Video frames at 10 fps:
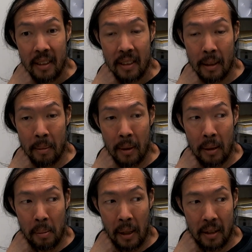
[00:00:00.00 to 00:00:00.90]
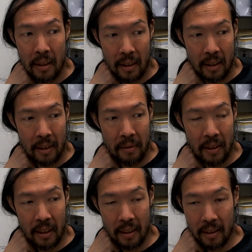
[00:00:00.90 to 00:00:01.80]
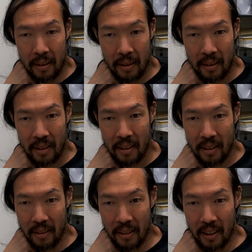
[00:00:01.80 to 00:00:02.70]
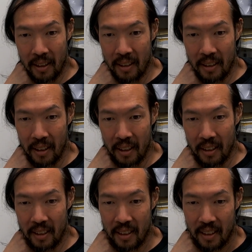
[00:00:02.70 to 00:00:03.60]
some of the basics of things are getting done.